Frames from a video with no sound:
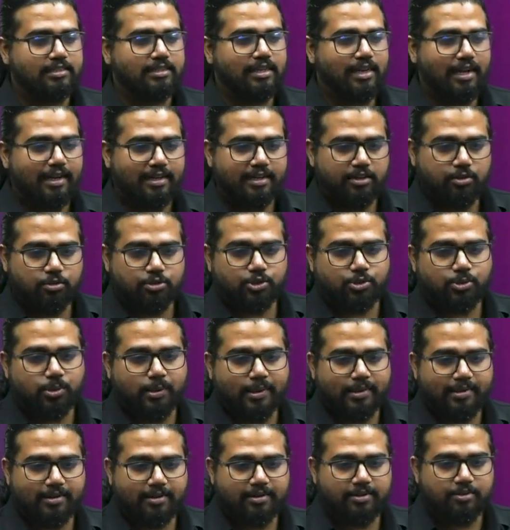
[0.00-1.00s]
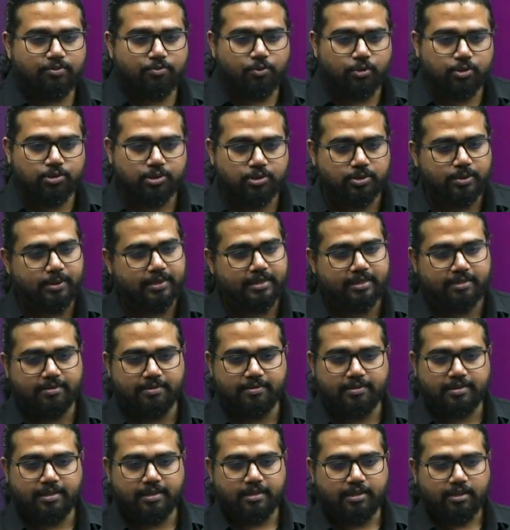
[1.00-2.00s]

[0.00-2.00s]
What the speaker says: like nostro account, vostro account,